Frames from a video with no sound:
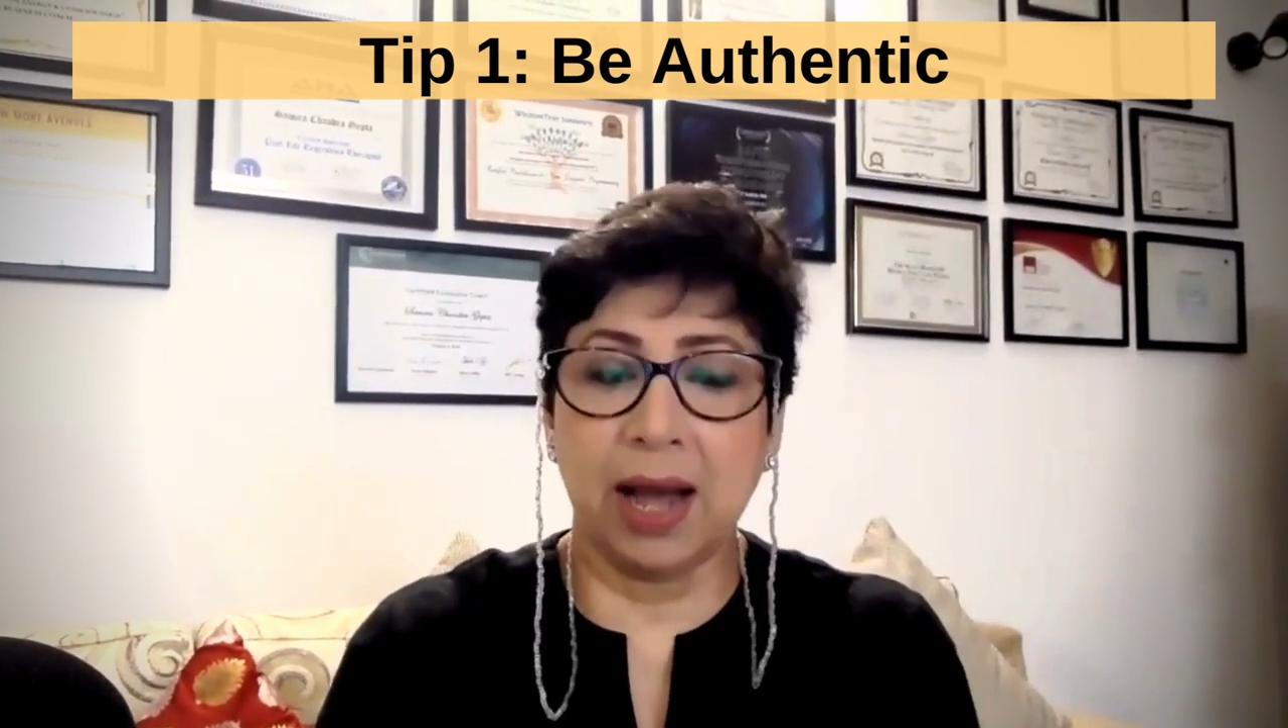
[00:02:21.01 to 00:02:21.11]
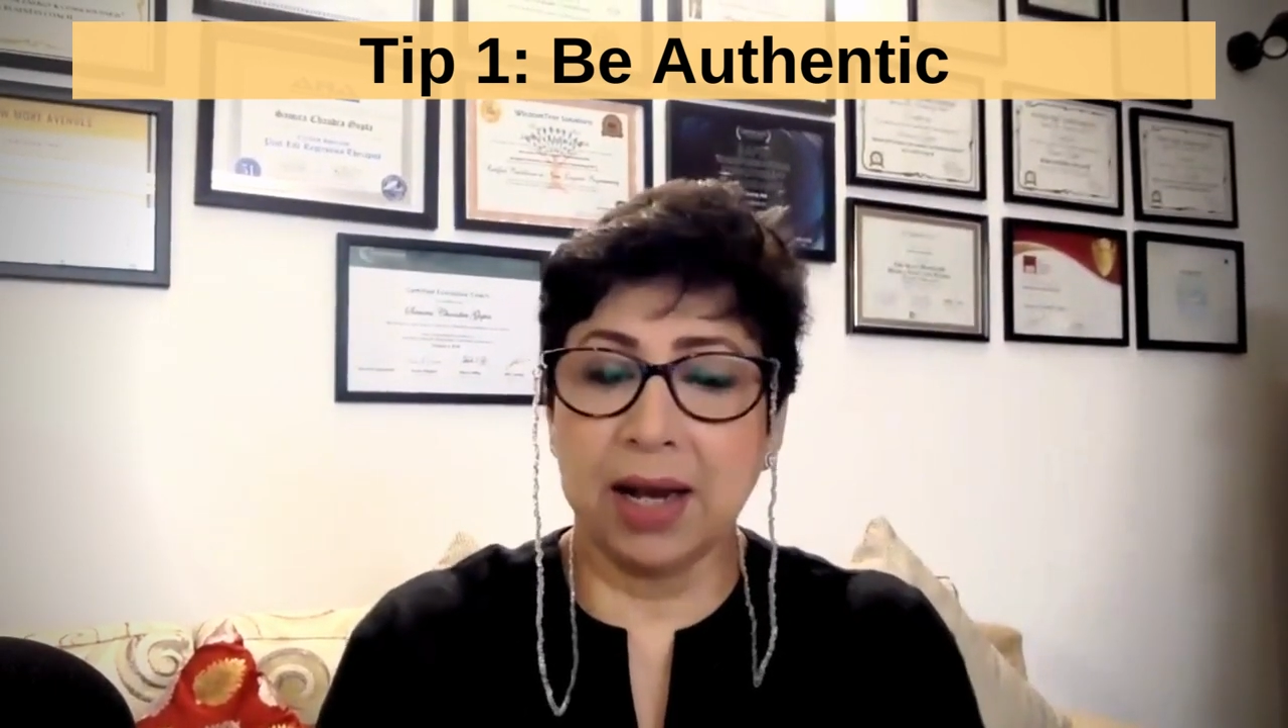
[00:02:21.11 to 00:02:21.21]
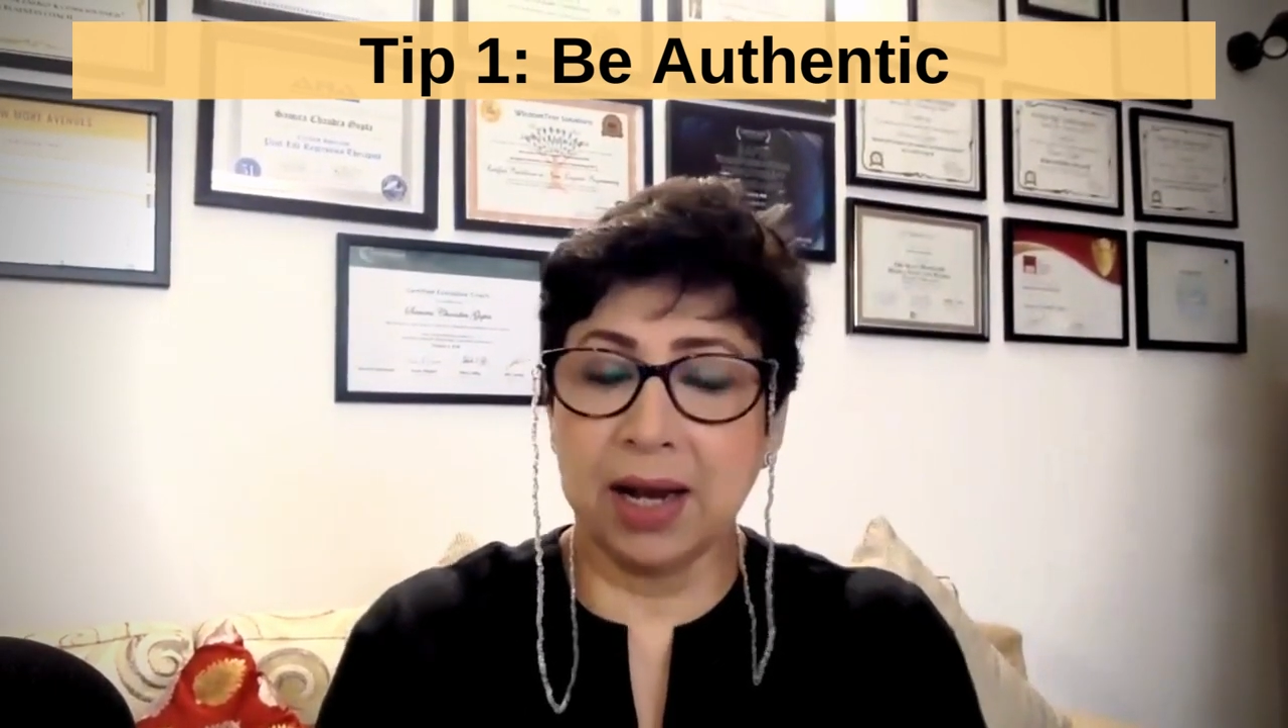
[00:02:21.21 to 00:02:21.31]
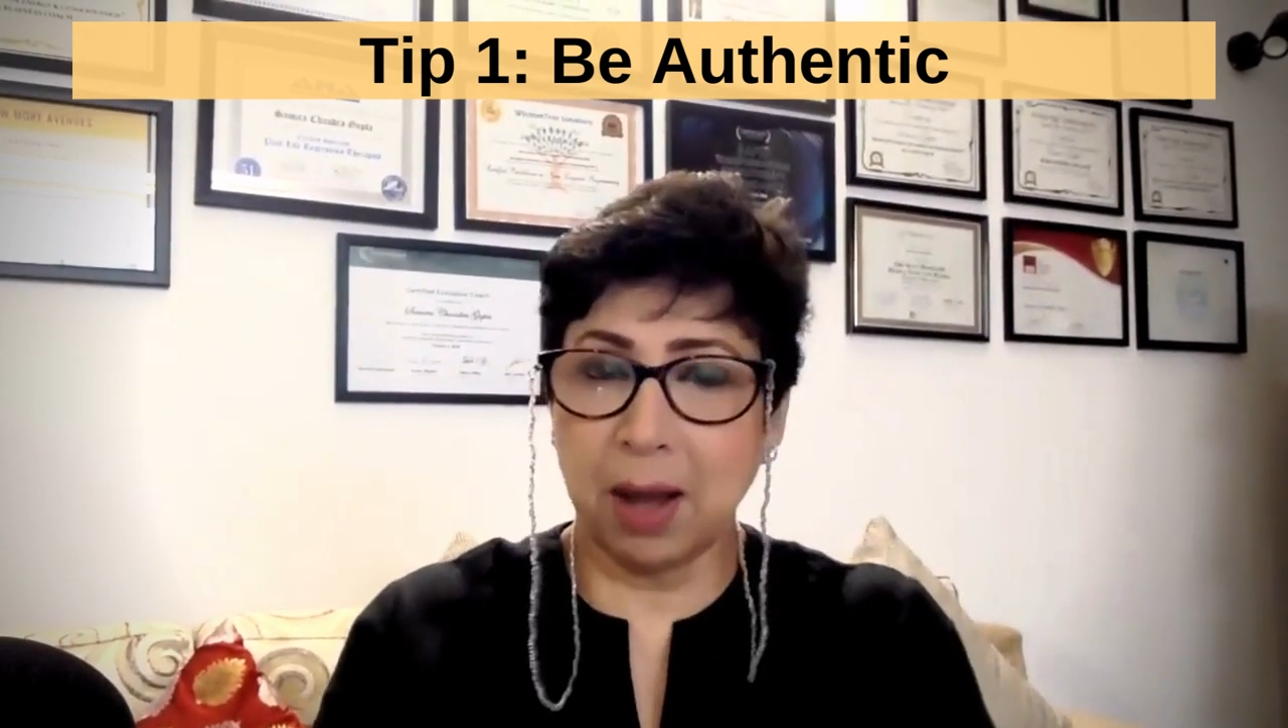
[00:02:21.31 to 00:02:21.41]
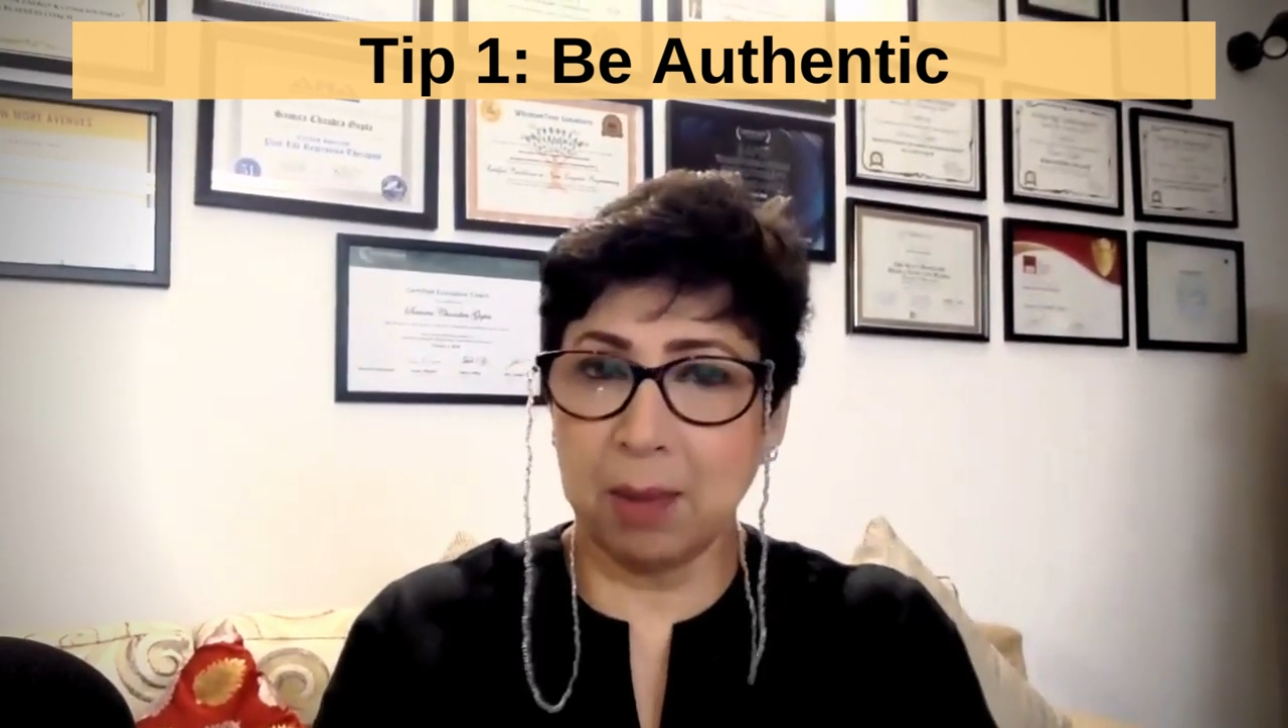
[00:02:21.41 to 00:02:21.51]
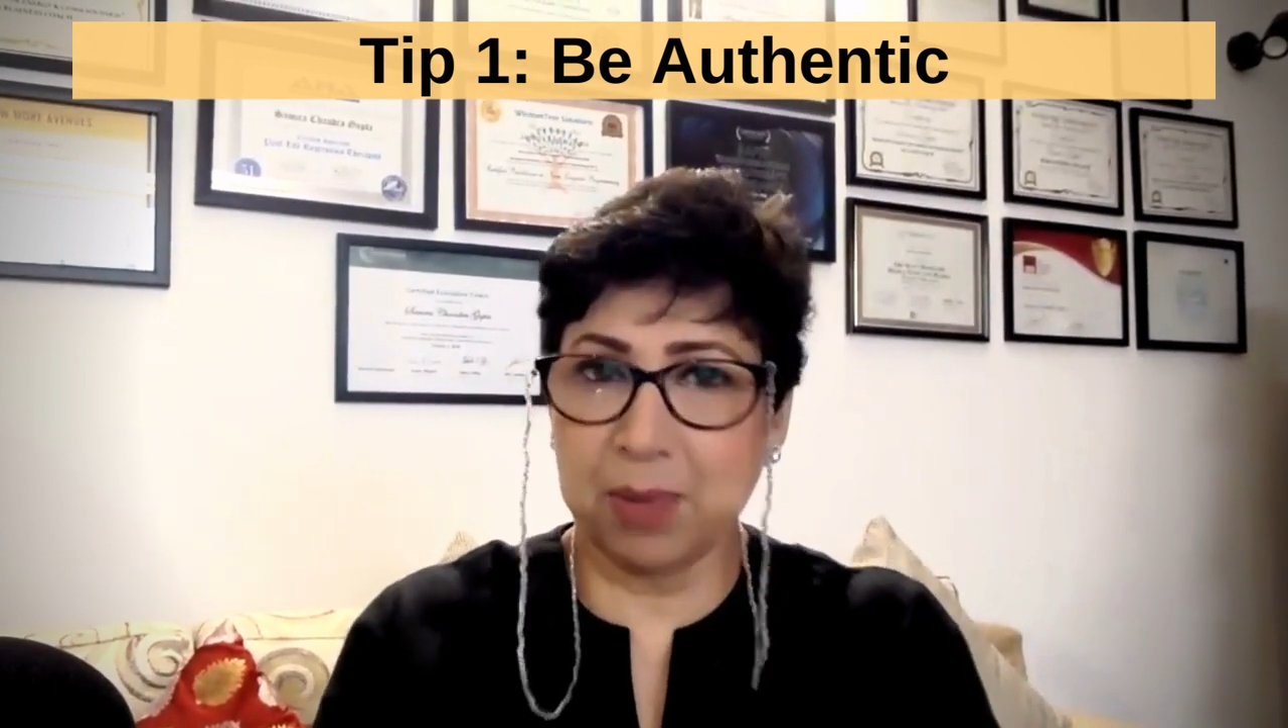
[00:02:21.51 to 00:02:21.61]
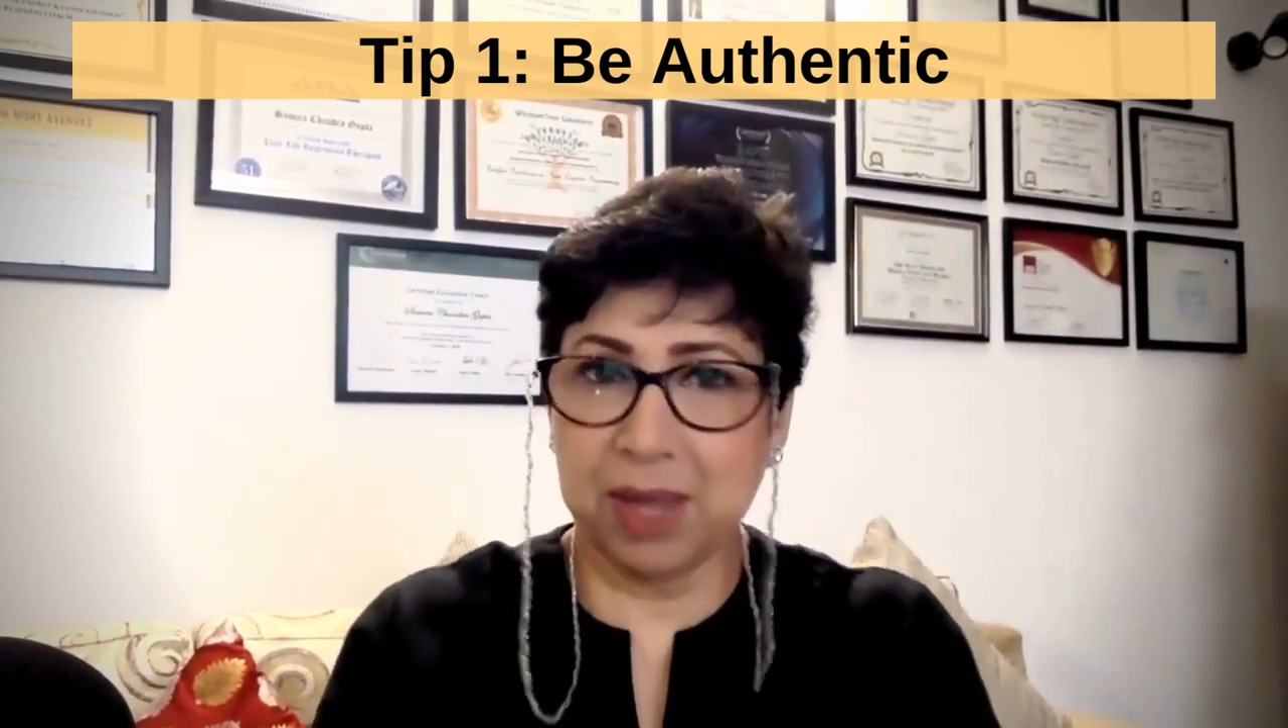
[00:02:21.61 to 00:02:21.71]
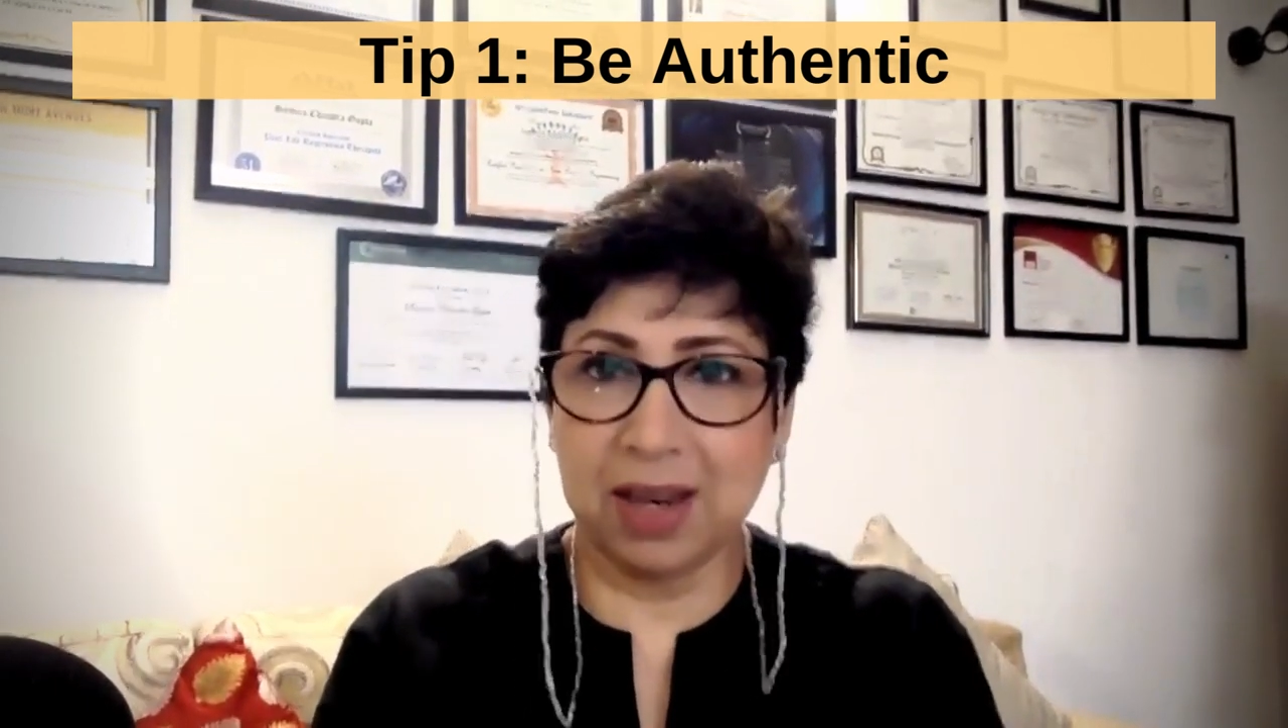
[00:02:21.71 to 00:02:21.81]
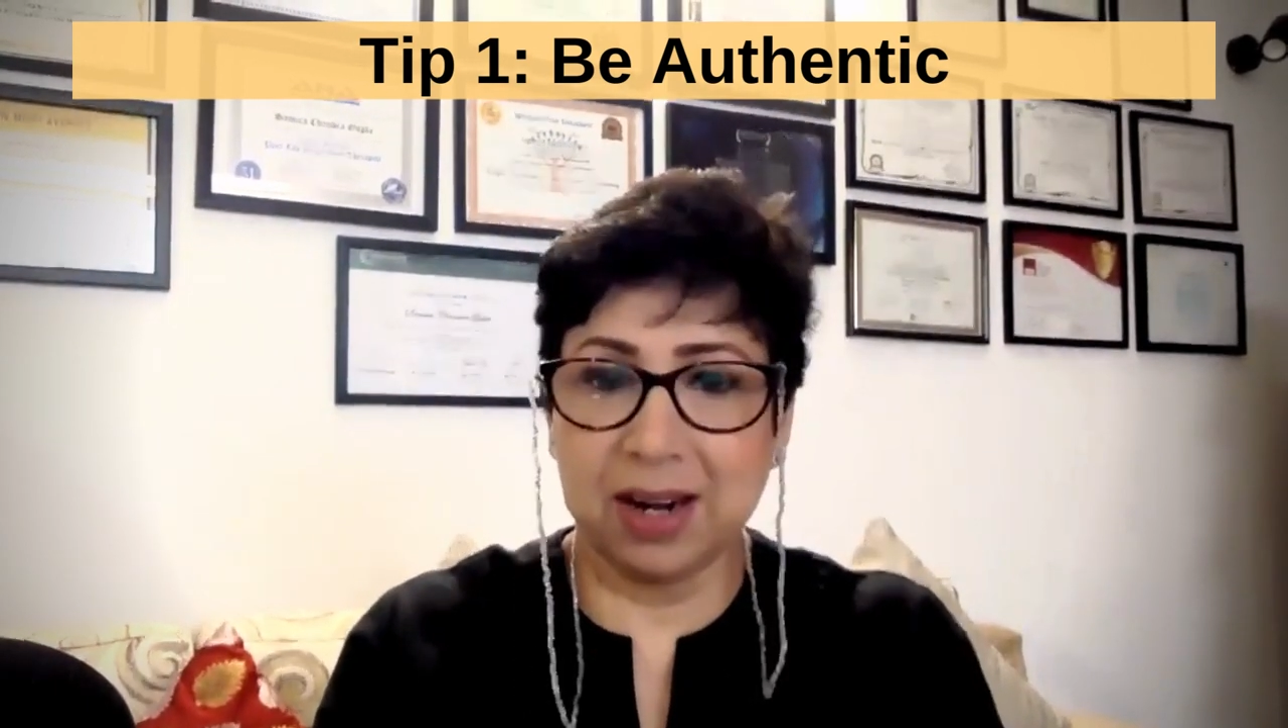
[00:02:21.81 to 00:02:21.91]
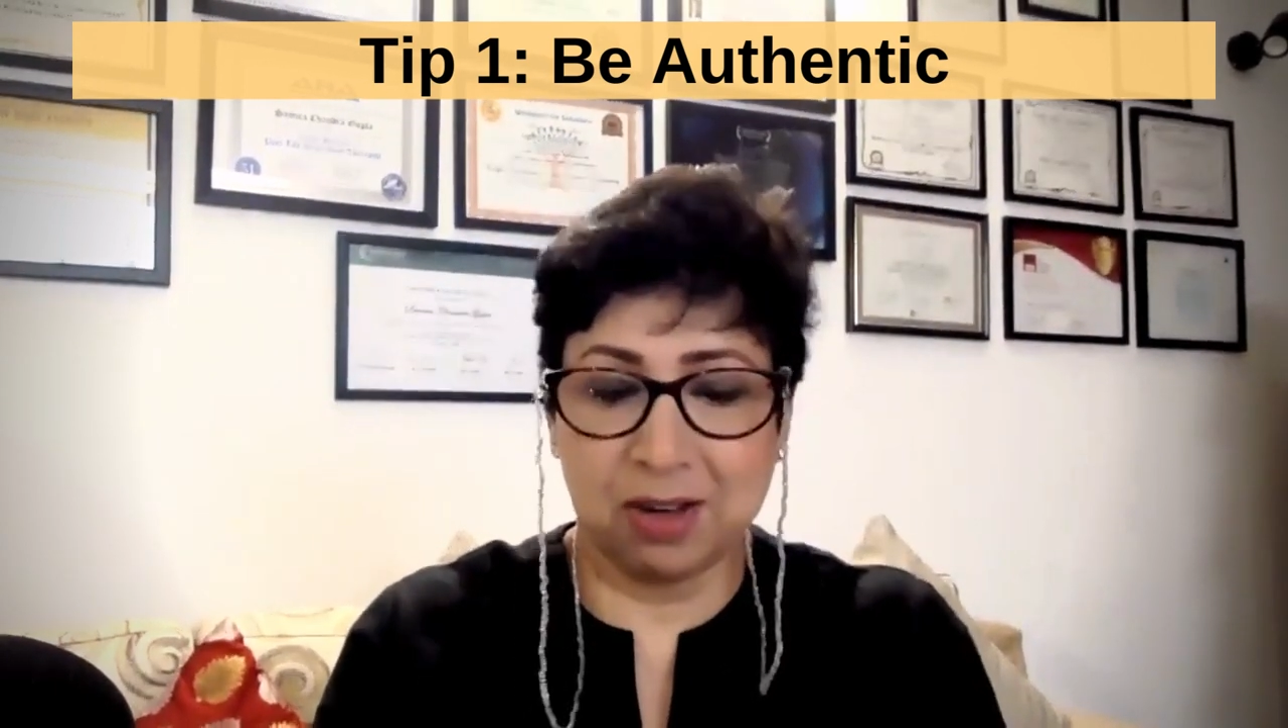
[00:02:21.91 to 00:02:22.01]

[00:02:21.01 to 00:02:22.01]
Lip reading: landed up there,